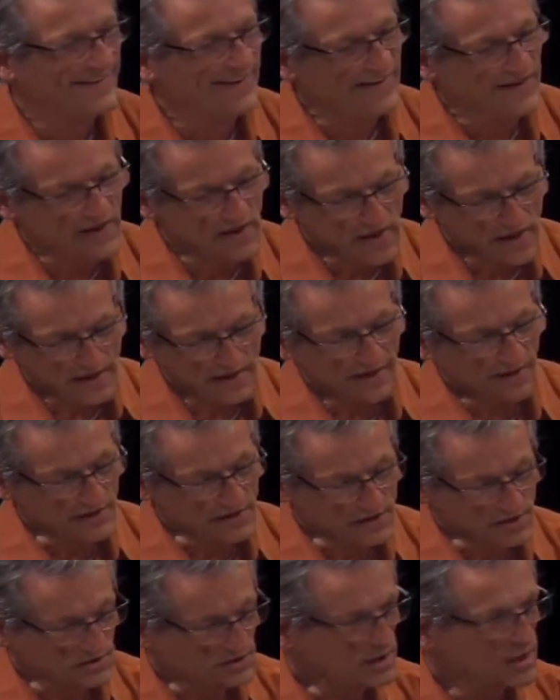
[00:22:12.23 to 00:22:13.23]
right.
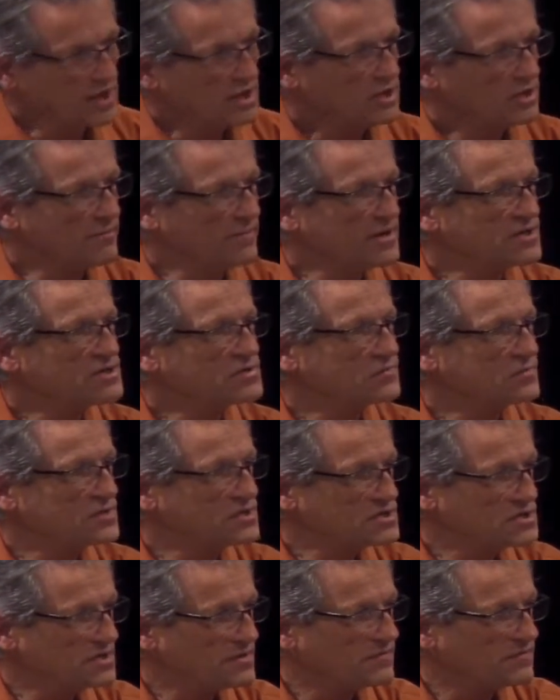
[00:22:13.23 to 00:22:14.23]
Yeah. So you mentioned
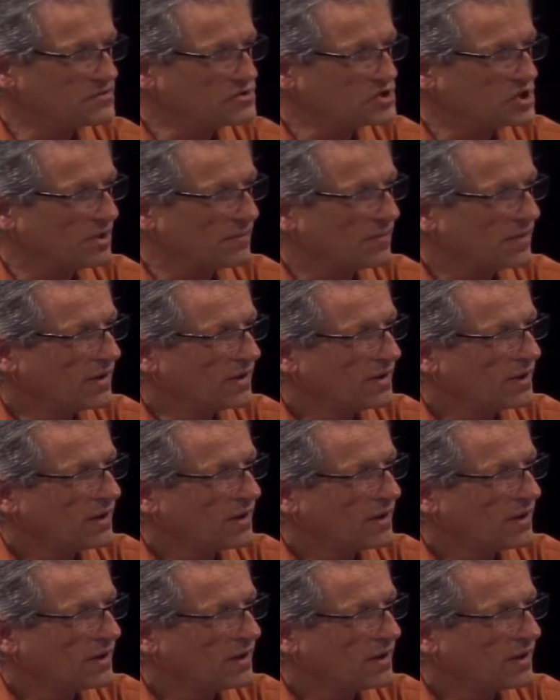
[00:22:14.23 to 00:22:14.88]
receivership.